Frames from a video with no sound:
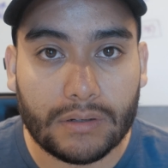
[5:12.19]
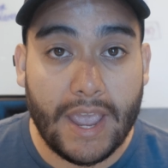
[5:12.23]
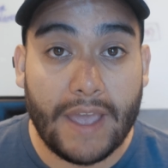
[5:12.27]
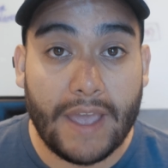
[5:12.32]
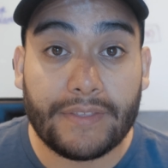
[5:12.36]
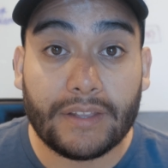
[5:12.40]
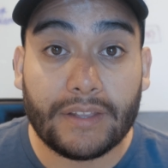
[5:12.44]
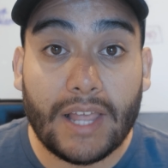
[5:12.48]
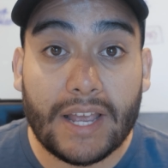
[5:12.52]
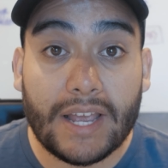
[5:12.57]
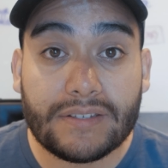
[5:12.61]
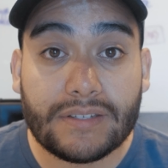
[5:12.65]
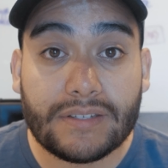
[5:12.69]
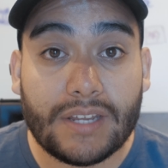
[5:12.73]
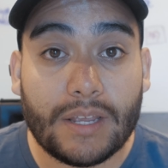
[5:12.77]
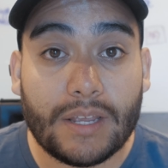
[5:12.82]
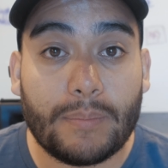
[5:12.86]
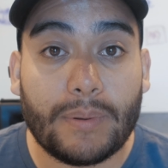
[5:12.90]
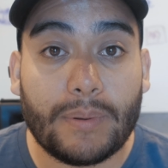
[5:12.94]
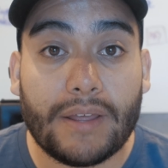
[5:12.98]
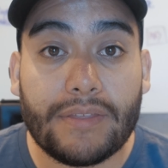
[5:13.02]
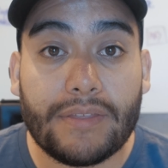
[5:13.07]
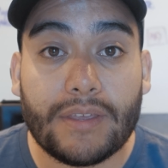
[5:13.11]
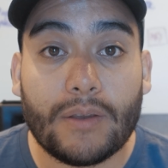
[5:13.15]
And the last
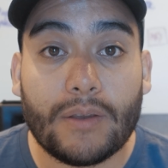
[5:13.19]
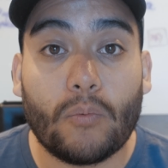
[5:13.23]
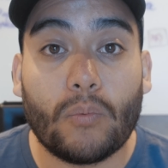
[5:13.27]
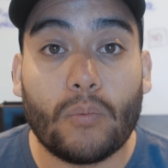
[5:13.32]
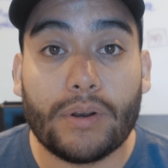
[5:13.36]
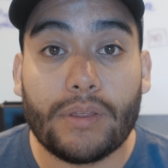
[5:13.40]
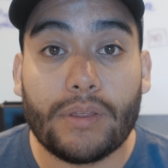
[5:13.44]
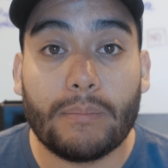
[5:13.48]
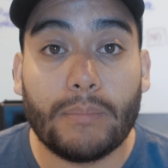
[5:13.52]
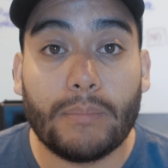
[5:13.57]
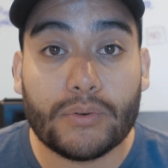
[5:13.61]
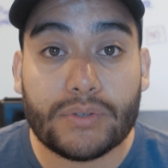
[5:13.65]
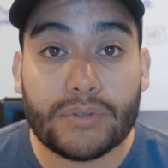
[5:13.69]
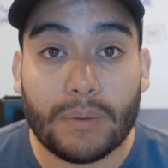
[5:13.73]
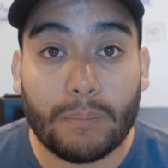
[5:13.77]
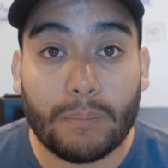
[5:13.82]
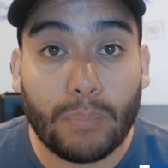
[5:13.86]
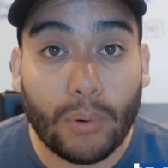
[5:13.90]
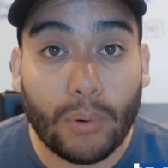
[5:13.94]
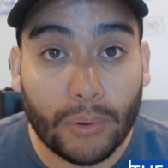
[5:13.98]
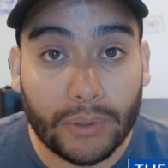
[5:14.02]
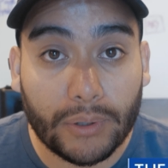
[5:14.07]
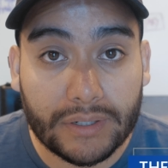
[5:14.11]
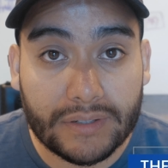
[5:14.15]
tip, and I think one of the most
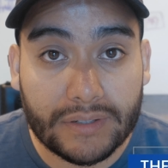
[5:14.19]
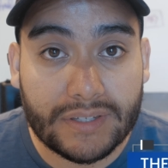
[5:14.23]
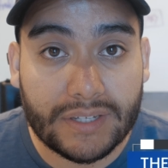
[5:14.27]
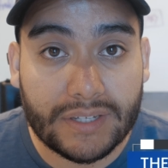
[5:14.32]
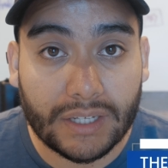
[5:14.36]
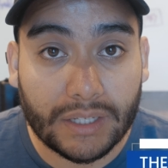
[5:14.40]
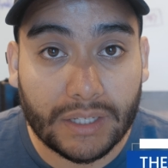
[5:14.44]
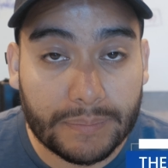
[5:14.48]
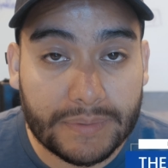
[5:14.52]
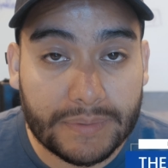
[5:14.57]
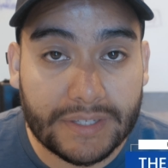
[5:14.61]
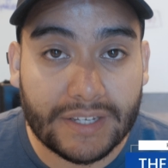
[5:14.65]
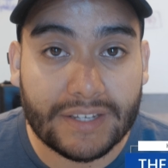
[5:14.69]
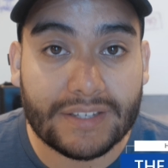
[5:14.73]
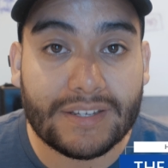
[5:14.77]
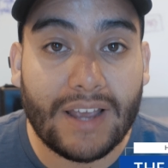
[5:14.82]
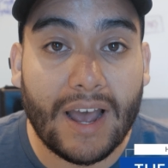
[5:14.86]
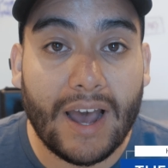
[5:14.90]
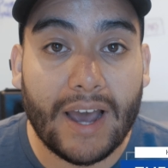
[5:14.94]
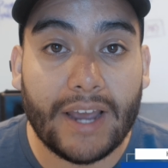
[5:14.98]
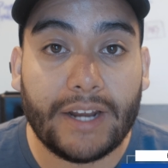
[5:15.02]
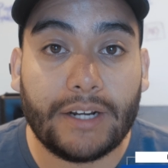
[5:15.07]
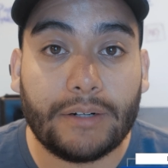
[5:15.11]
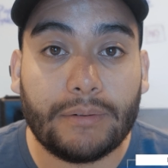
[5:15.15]
important tips, is
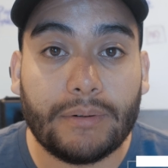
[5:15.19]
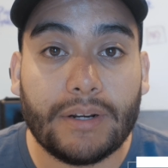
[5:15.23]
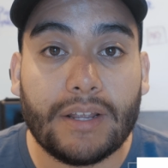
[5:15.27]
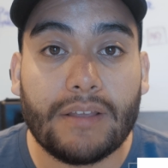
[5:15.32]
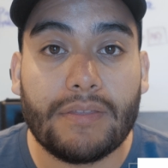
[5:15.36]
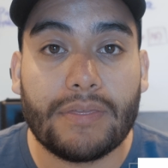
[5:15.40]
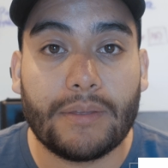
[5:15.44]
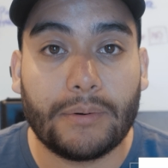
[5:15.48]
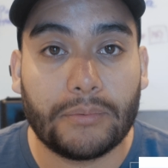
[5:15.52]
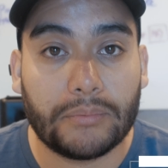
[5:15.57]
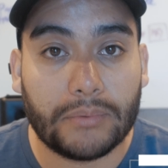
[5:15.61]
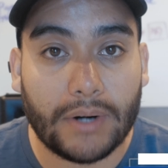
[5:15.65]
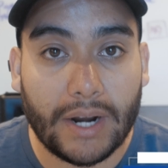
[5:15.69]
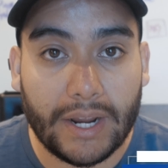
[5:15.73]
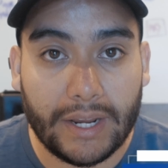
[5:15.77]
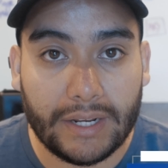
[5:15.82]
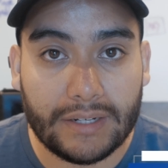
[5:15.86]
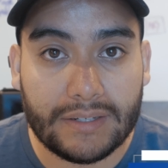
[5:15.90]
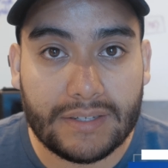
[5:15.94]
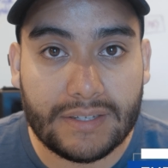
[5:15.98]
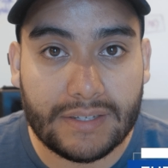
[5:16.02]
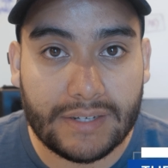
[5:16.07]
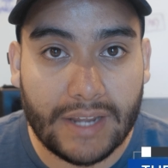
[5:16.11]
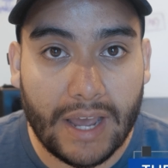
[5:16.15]
hiring the
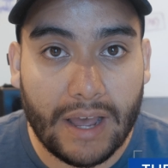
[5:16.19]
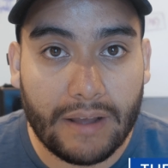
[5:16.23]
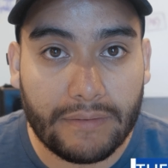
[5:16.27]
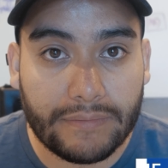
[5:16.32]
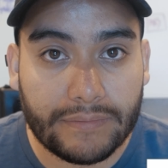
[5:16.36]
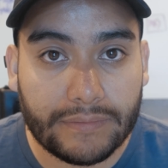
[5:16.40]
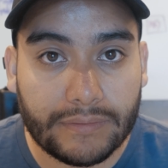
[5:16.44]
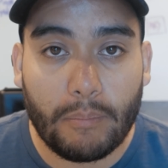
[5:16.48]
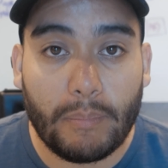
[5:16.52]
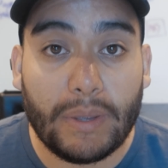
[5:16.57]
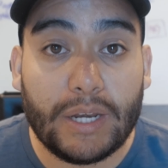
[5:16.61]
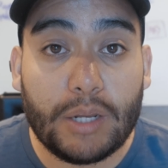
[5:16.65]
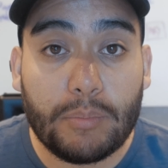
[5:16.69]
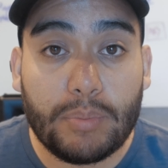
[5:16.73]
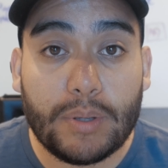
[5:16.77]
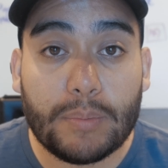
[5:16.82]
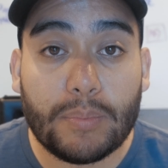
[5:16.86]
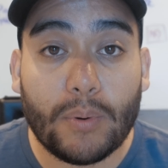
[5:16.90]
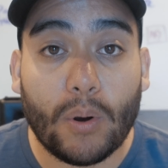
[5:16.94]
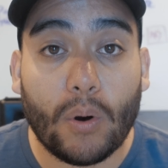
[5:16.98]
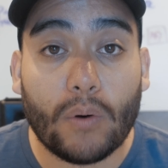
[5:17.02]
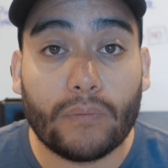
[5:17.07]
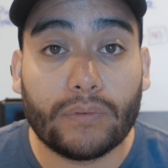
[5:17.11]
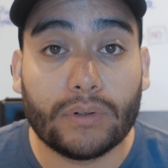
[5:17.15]
right staff. Many
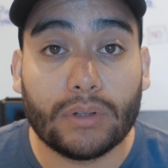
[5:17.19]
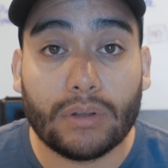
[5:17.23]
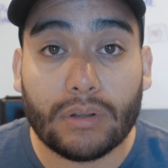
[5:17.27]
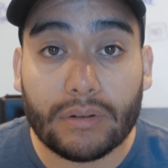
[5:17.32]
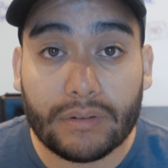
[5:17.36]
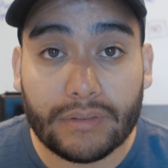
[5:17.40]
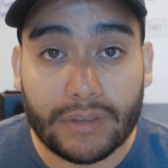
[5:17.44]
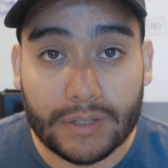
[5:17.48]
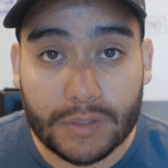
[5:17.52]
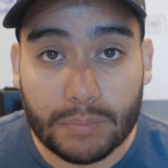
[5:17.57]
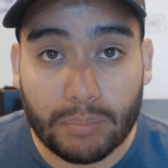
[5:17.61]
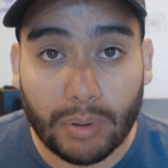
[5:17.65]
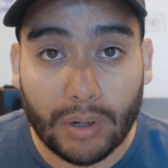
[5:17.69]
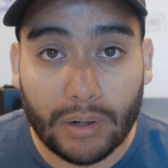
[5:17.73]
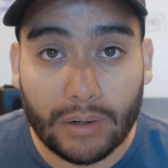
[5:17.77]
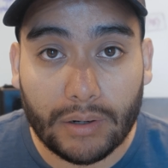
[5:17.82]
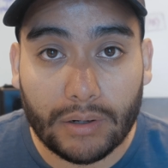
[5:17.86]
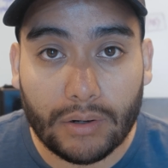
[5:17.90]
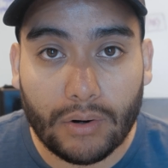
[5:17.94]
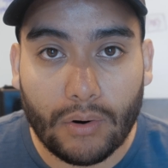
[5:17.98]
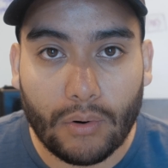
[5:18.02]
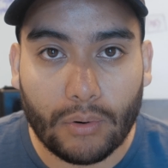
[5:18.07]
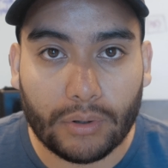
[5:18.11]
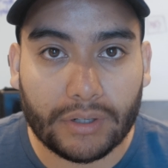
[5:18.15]
people overlook this
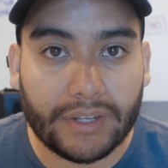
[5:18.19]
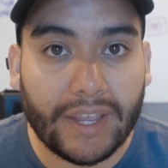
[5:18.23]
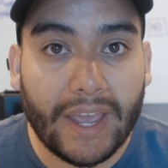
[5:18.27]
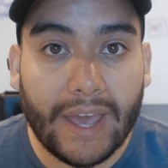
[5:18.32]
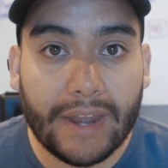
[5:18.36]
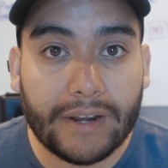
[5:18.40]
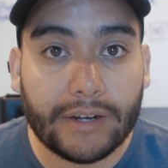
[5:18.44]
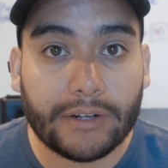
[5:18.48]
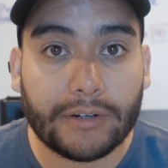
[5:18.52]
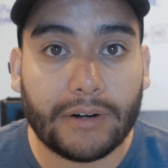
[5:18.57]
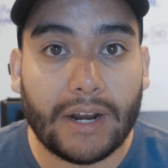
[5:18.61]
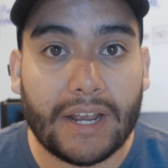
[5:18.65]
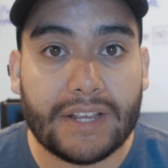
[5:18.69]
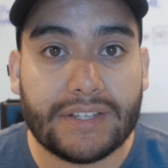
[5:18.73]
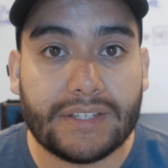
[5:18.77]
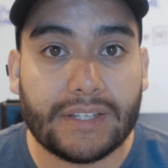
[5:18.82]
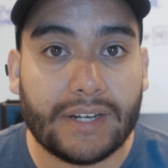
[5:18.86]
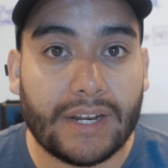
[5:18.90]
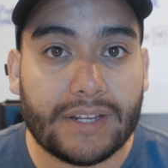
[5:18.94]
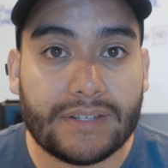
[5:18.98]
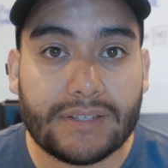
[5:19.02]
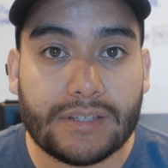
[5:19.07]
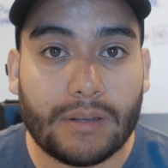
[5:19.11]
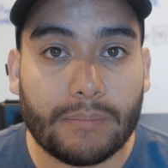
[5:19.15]
part or categorize
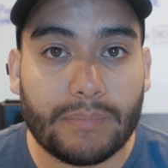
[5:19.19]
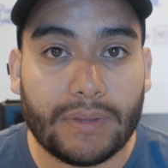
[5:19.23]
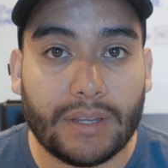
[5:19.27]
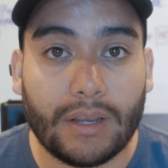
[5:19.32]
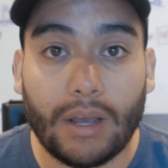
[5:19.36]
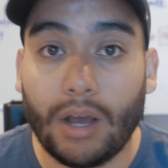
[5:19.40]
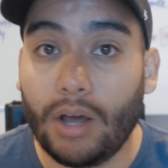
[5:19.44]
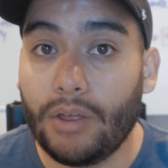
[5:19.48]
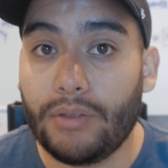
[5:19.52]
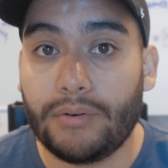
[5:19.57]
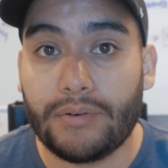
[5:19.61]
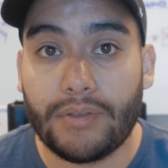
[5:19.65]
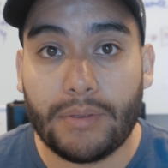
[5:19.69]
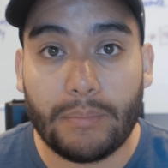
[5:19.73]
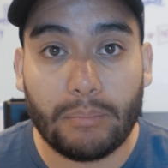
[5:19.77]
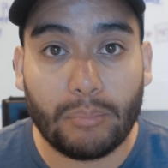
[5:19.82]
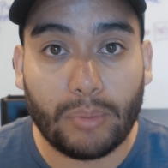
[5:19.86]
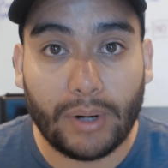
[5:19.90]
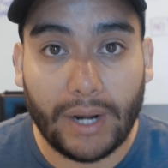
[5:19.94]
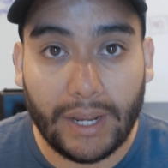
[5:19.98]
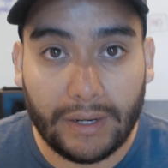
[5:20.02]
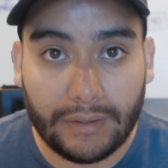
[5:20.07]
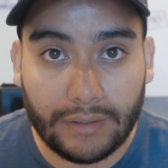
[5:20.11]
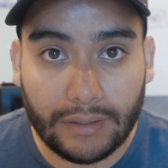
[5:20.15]
it as something other than
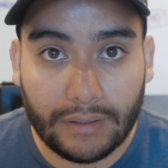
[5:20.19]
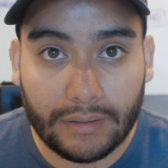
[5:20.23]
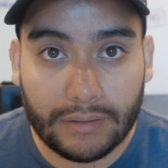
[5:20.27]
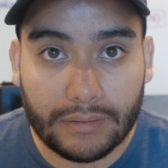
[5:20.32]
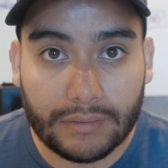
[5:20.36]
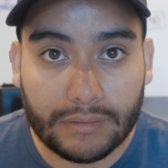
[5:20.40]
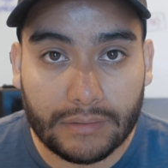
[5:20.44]
branding.